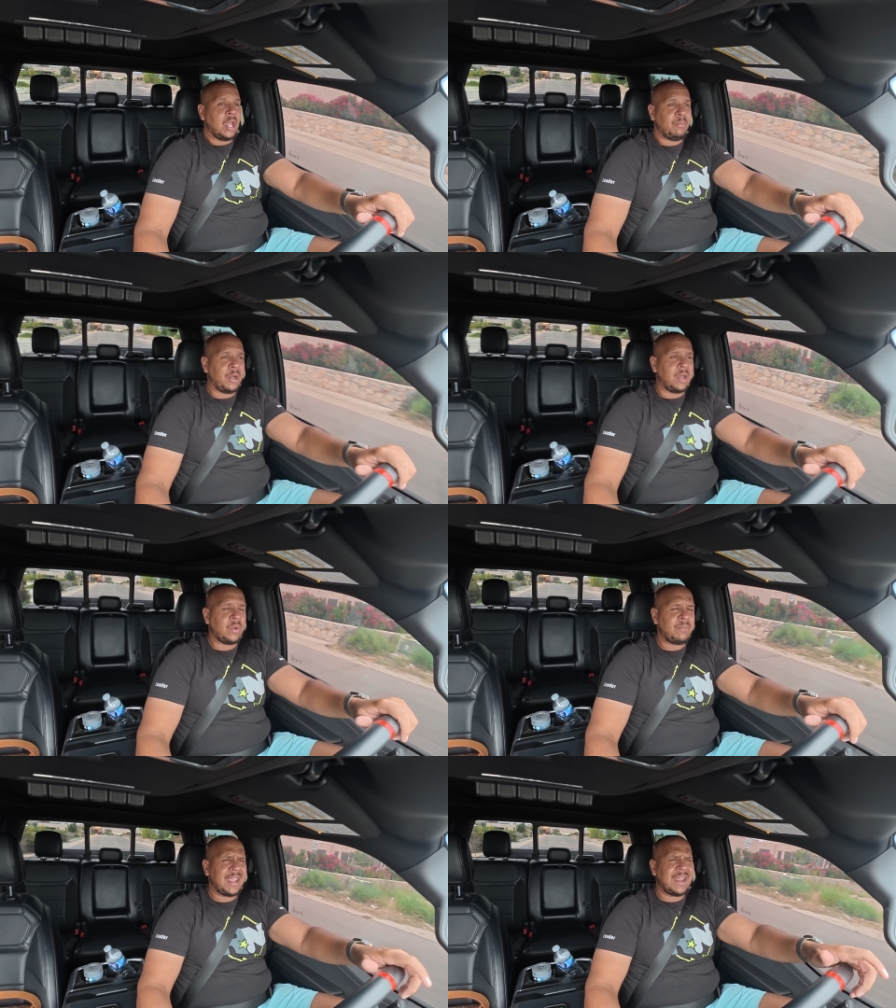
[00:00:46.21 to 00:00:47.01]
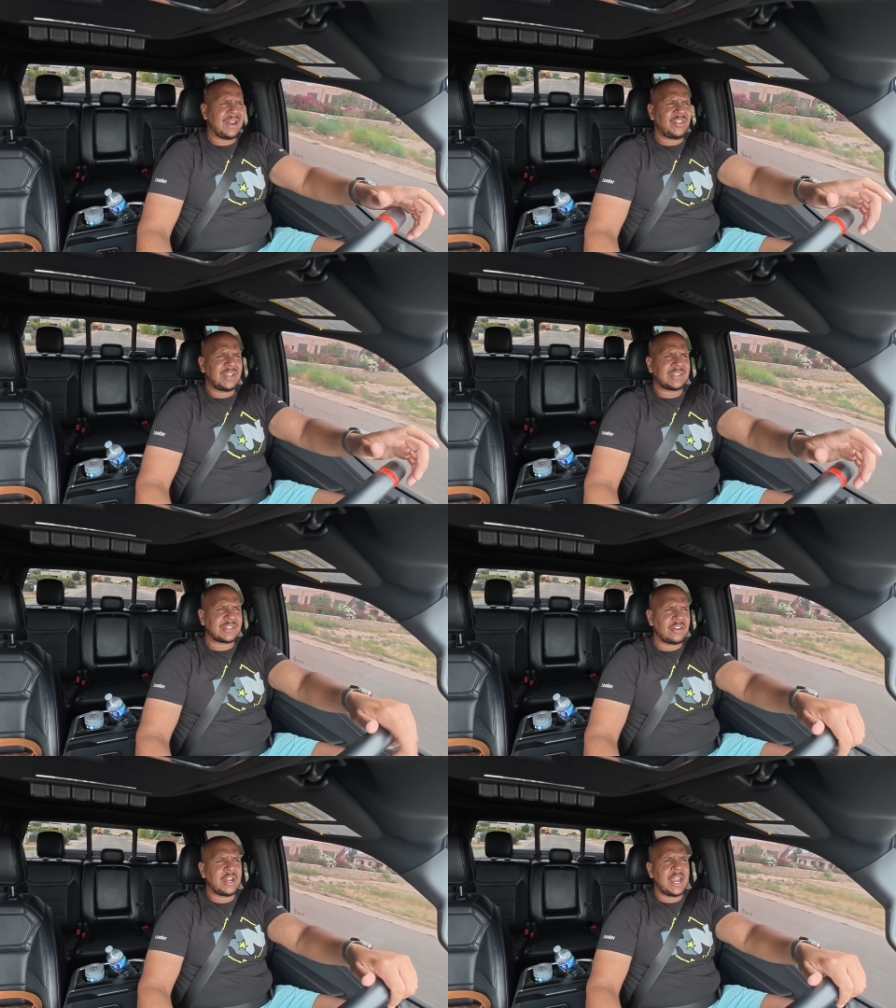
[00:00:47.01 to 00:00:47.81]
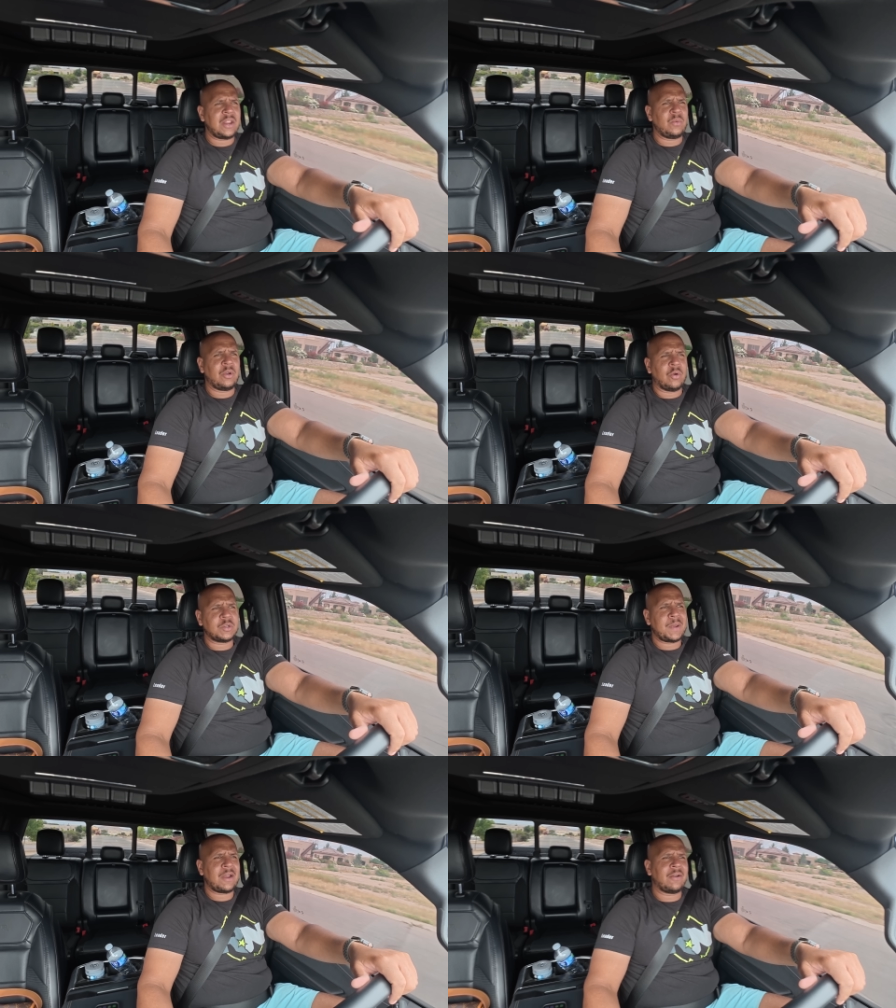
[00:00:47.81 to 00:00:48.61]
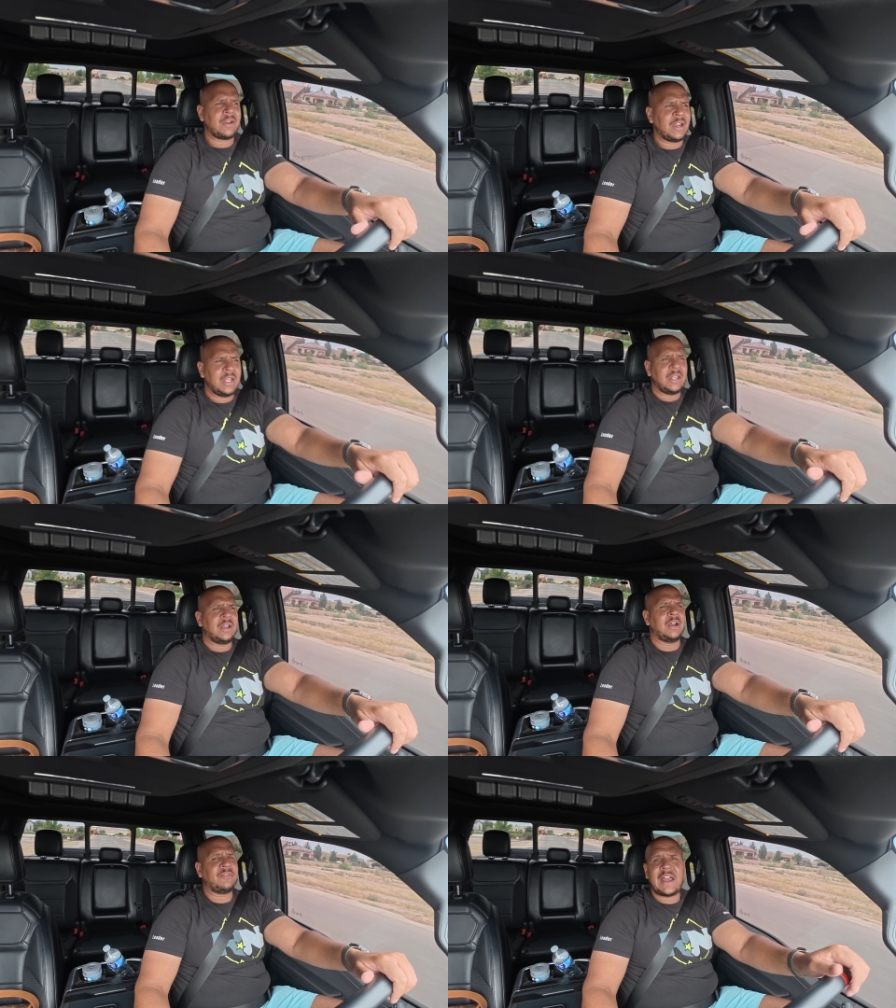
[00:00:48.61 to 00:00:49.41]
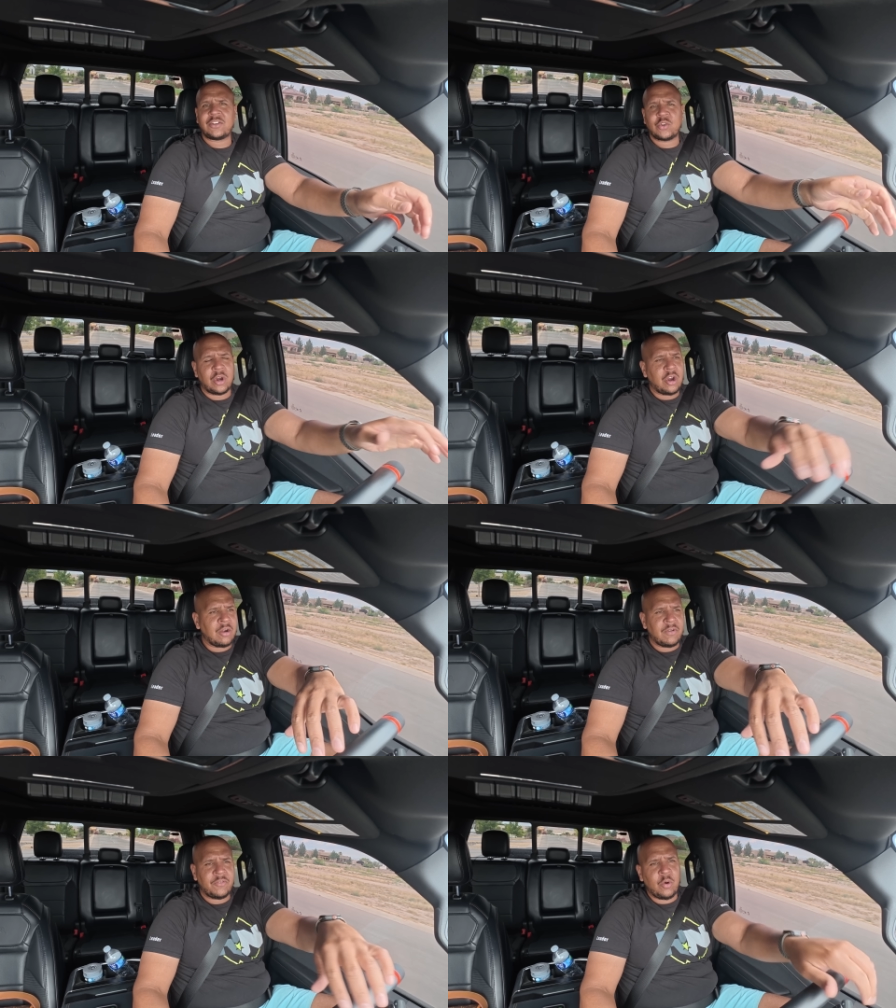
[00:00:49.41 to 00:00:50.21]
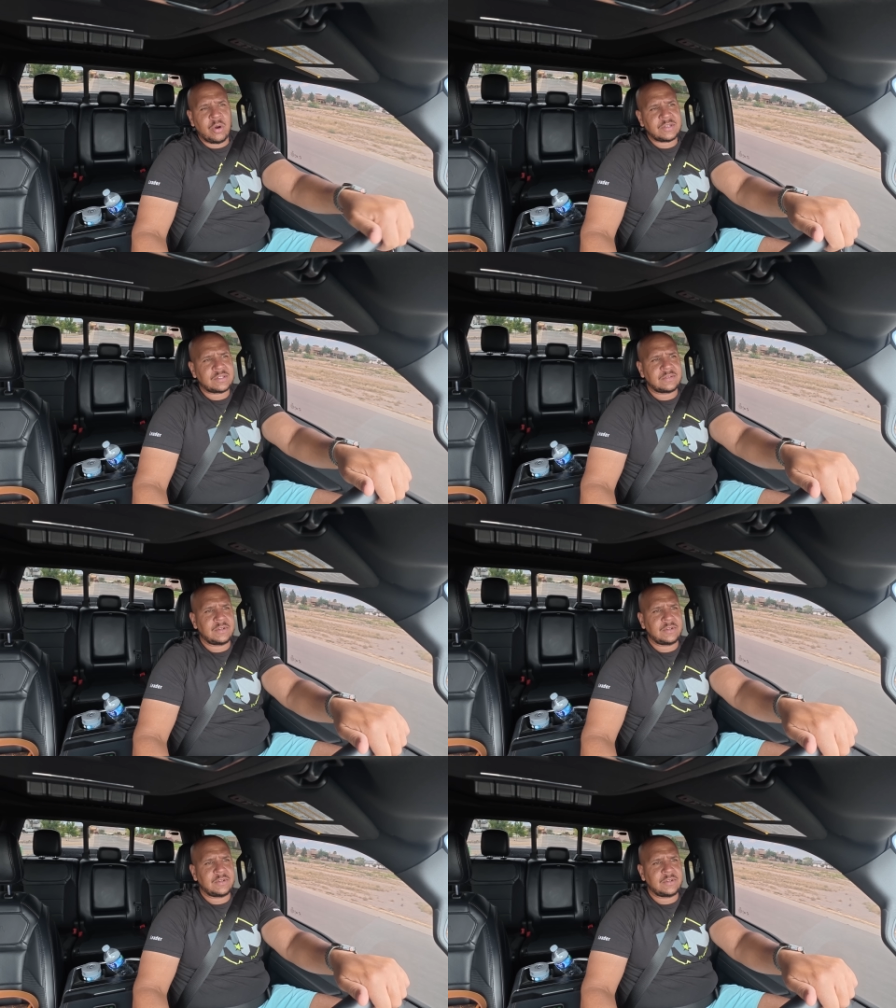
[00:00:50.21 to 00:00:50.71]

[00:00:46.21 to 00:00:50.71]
But we made, I think, 680 wheel horsepower, flat torque curve, of course.